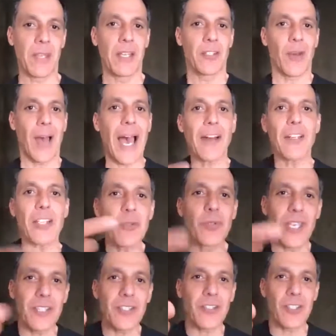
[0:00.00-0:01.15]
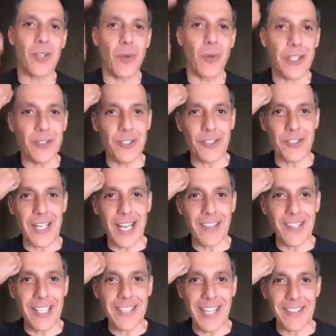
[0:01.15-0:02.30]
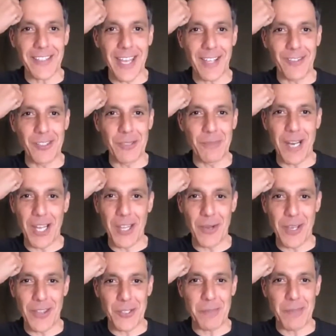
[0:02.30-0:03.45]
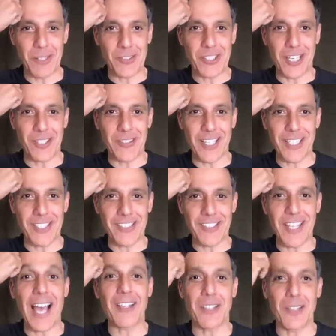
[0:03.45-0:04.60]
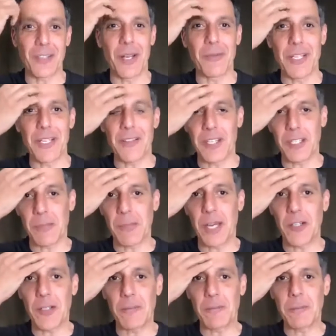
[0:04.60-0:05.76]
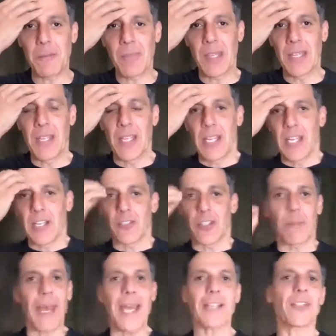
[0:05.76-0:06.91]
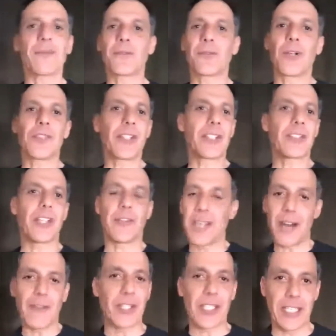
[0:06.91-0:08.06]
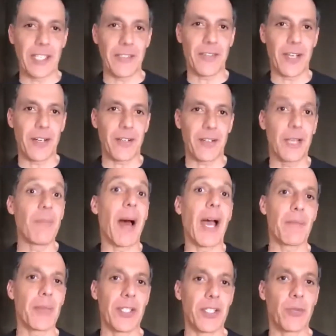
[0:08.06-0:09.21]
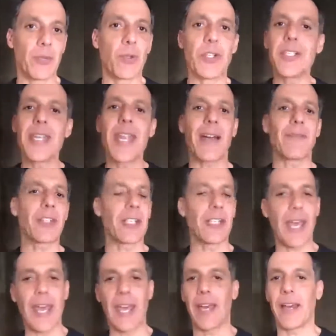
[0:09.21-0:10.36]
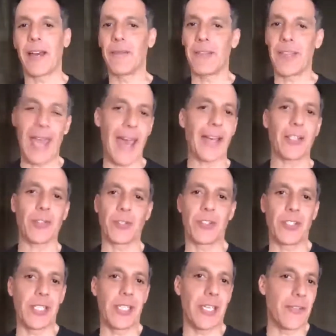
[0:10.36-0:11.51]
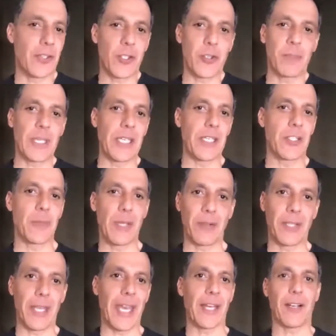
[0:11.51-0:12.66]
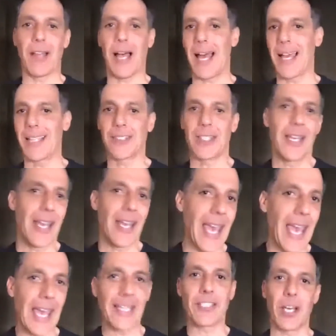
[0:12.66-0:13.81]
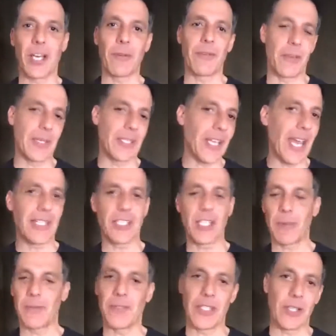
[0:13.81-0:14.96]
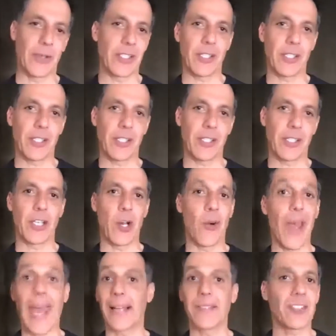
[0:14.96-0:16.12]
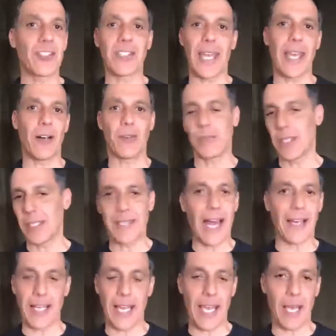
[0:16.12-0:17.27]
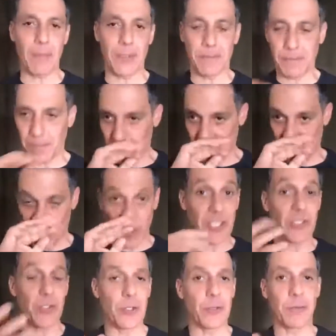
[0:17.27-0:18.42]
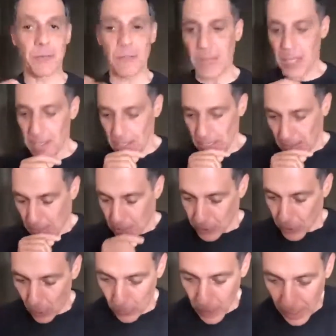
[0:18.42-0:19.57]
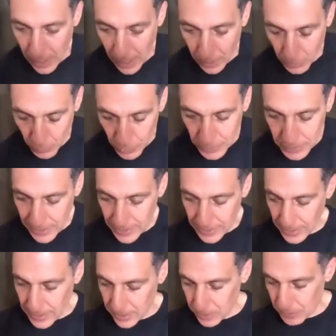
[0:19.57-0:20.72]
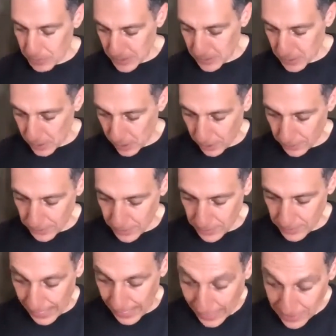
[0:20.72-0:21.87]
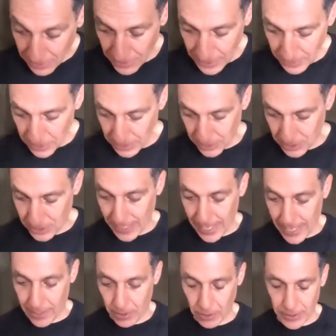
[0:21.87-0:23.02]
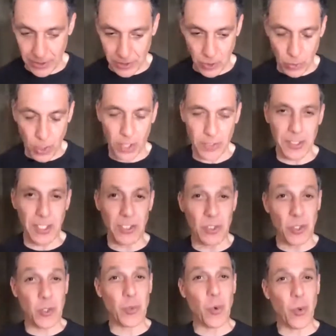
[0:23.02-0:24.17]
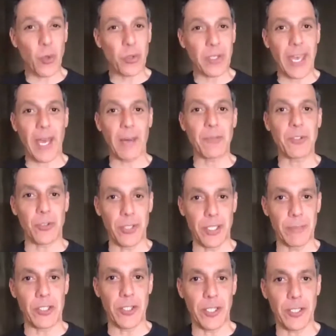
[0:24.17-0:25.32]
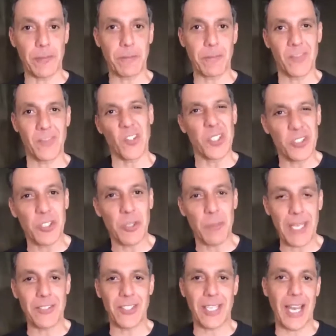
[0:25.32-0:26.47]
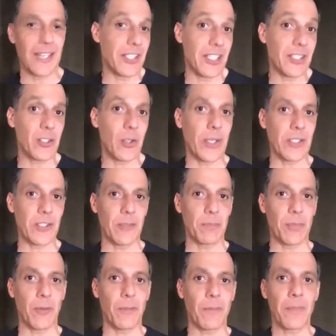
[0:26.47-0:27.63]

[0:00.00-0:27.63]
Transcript: So how do you get to what you just said? I like that analogy, by the way, the spell checker. That's exactly the right way to think about it. So the passive forensics are never going to get there, in my opinion. We're never going to have the accuracy and the speed to be able to analyze any type of image, any type of video, any type of audio at scale. It's not going to happen. So what can you do? So the work that is being done that I think can scale is so-called control capture imaging. And so here's the basic idea. It's quite simple.